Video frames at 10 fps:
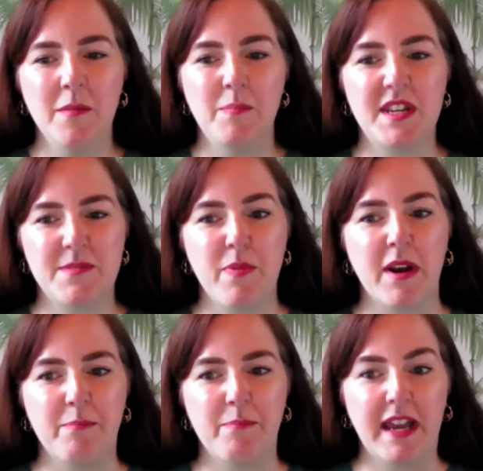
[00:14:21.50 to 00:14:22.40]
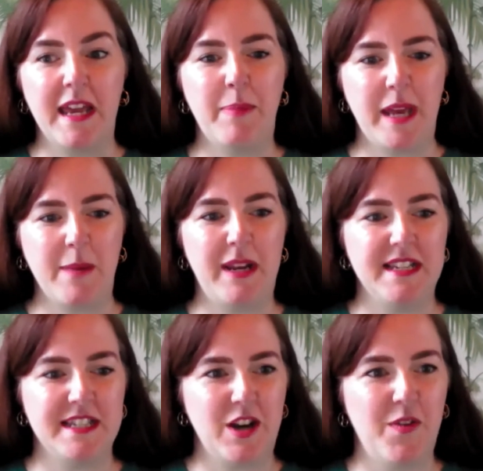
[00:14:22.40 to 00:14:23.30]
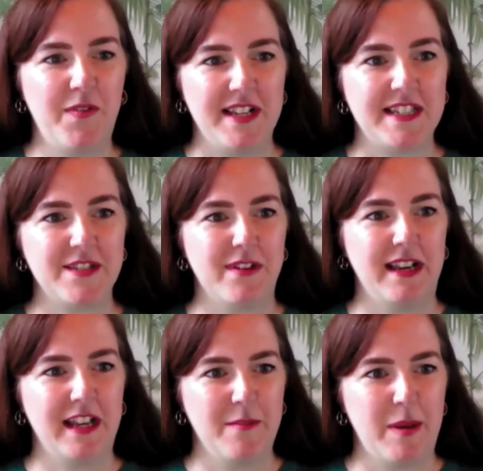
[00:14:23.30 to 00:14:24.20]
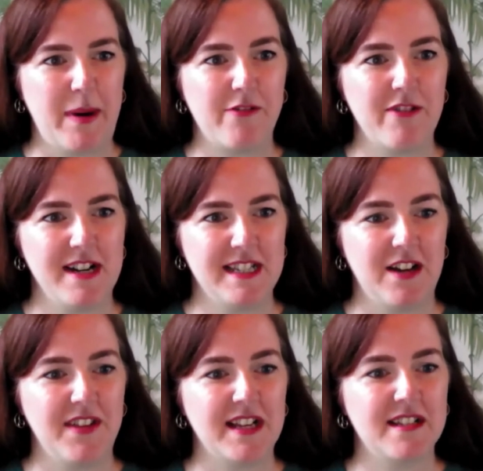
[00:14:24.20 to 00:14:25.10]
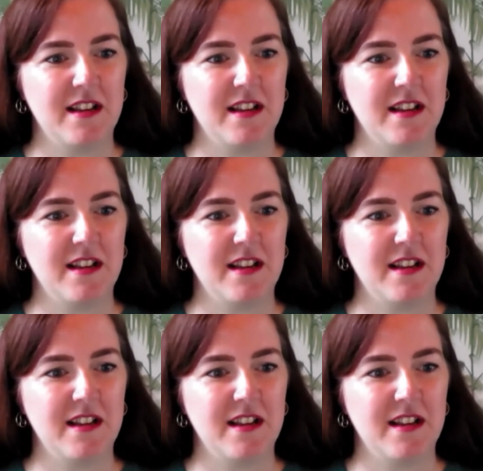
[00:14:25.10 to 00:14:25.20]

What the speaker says: to bringing people into the office, it's really going to be about creating, I think,